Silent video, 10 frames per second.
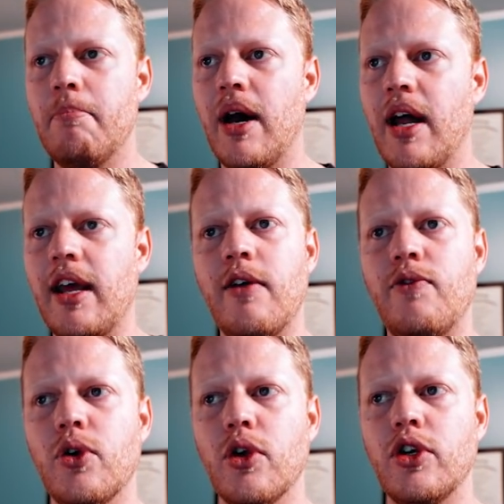But
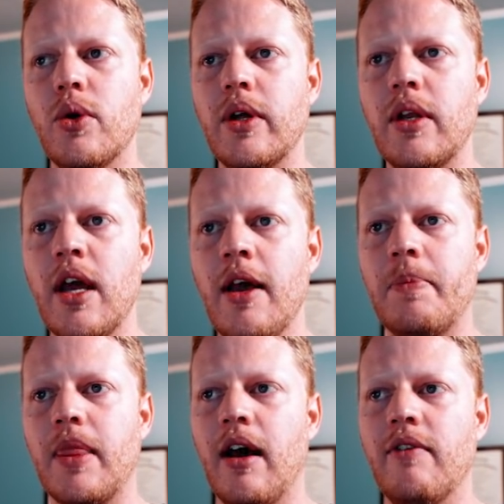if you're doing
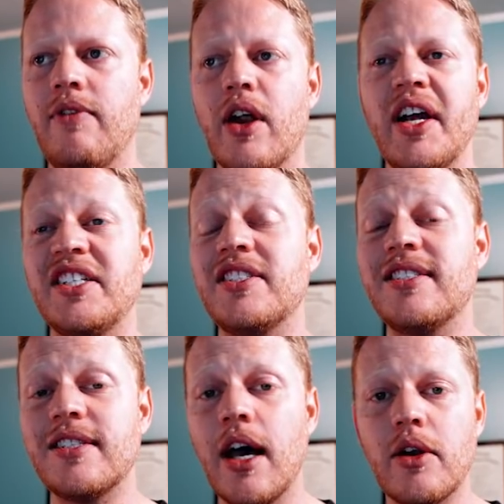very
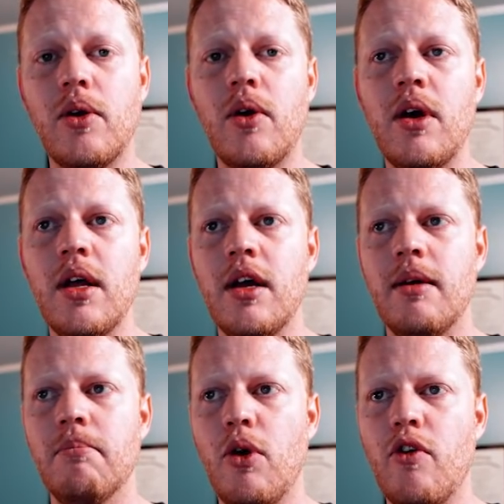subtle
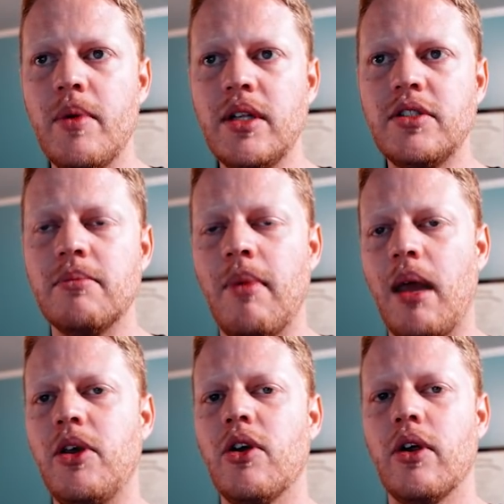movements,
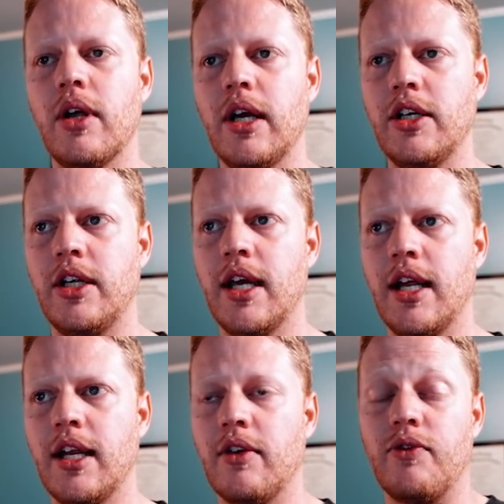maybe you're
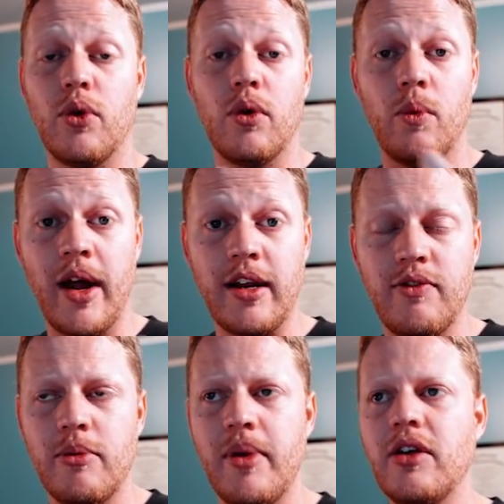getting, for wedding
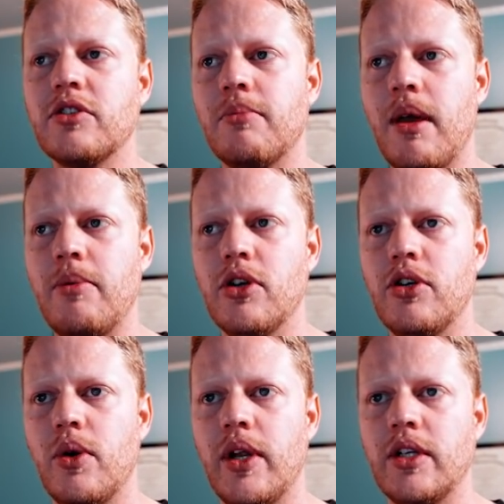filmmakers, maybe you're
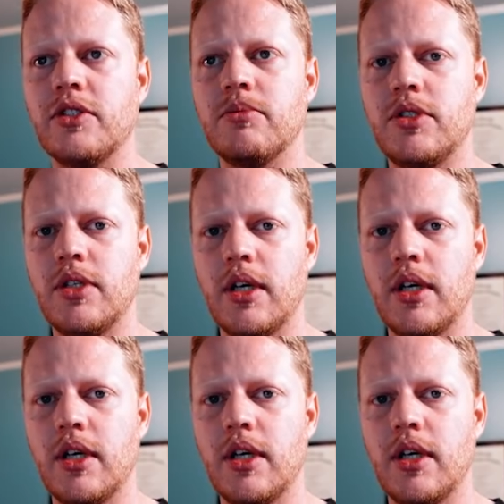doing some